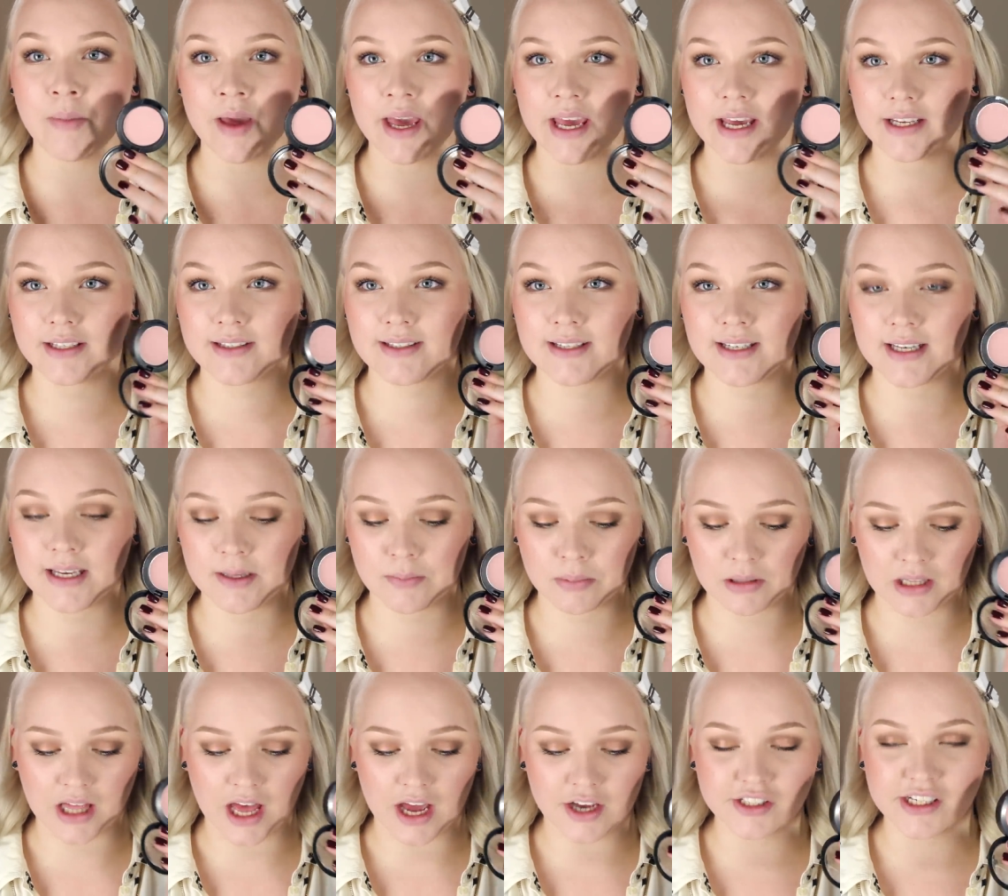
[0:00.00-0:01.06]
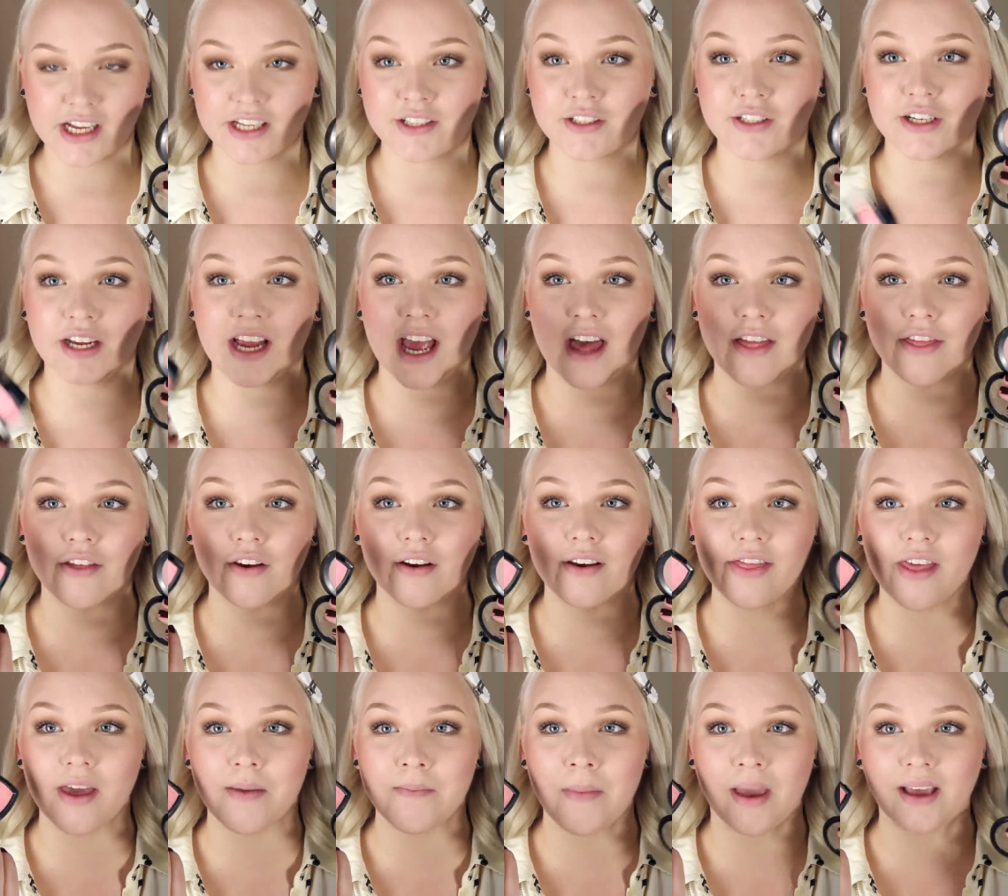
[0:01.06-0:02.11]
Pink Tea Blush and together
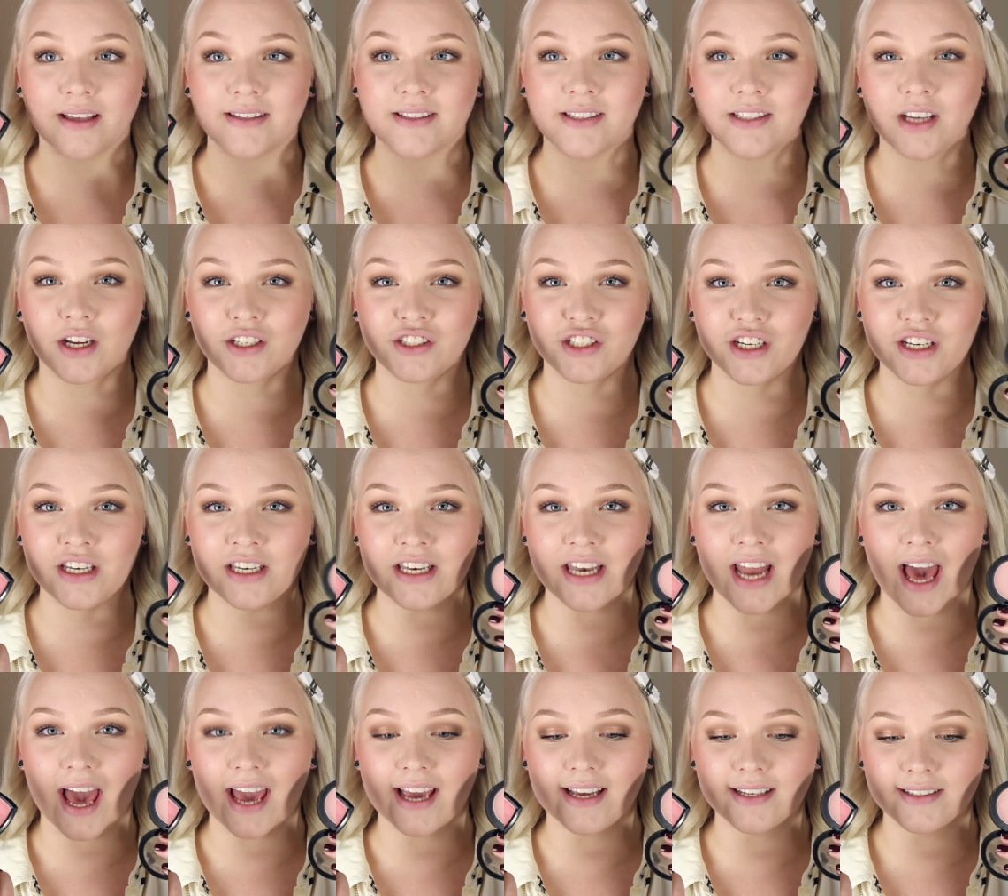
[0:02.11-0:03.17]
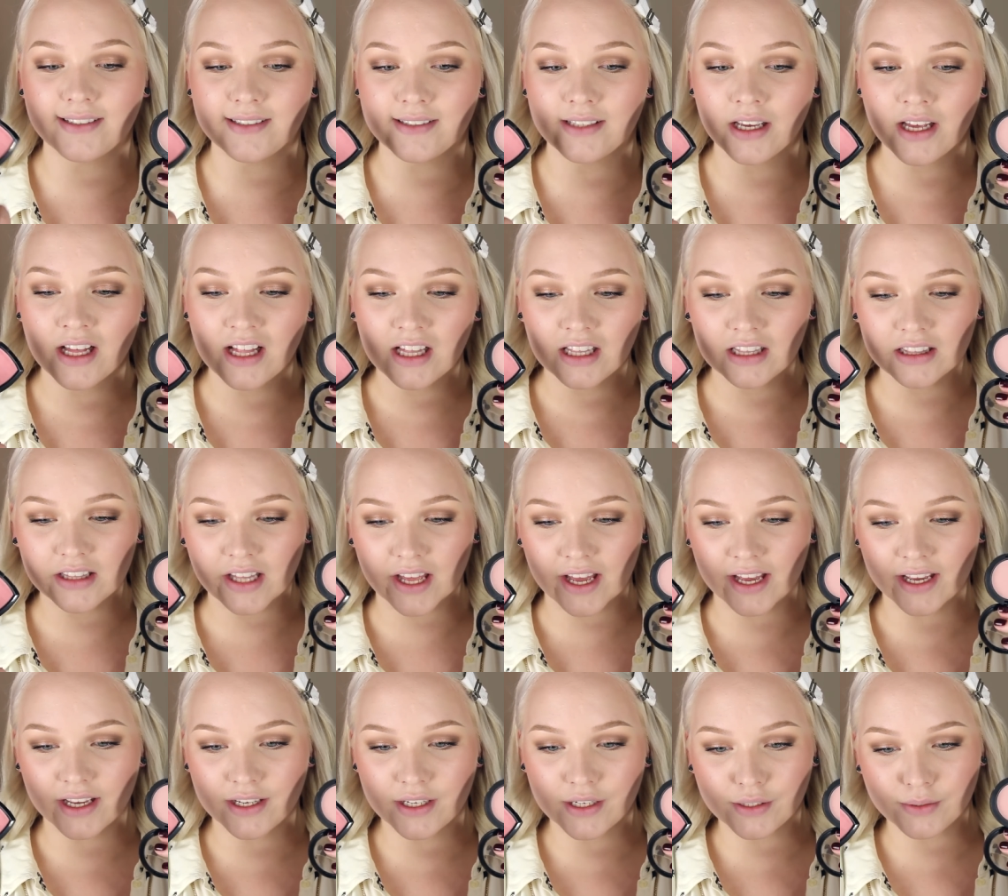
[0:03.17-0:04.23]
they make such a nice
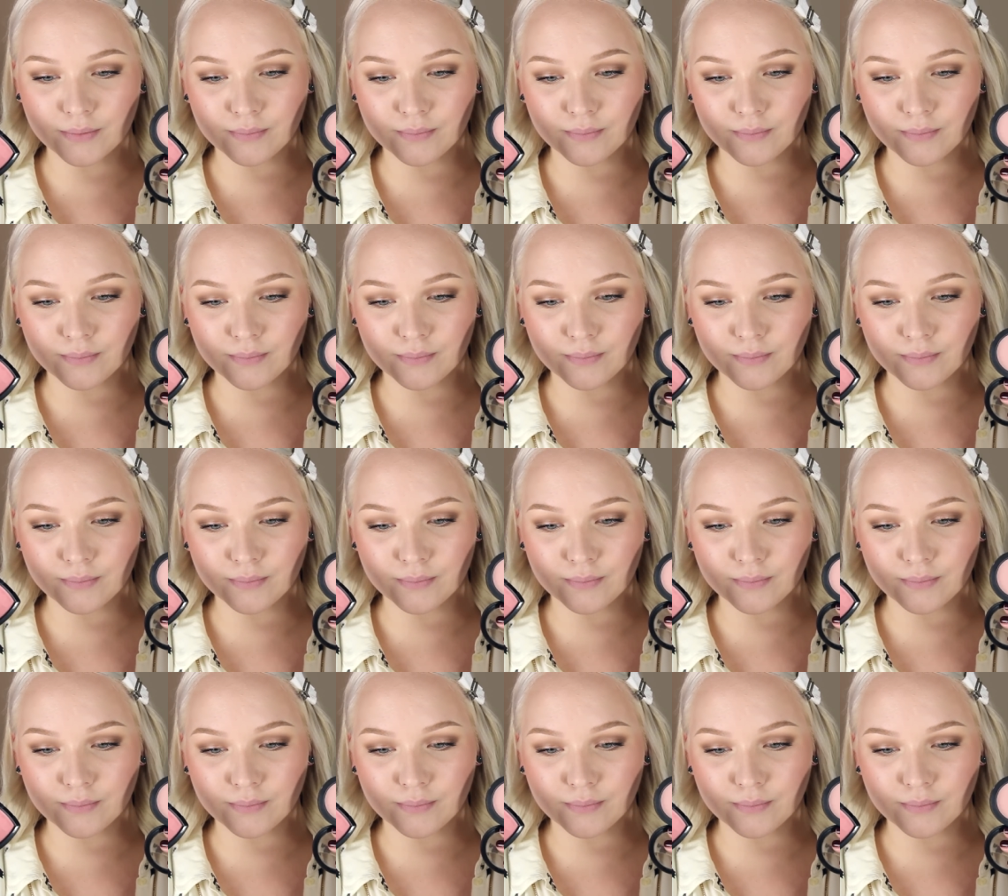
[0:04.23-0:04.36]
like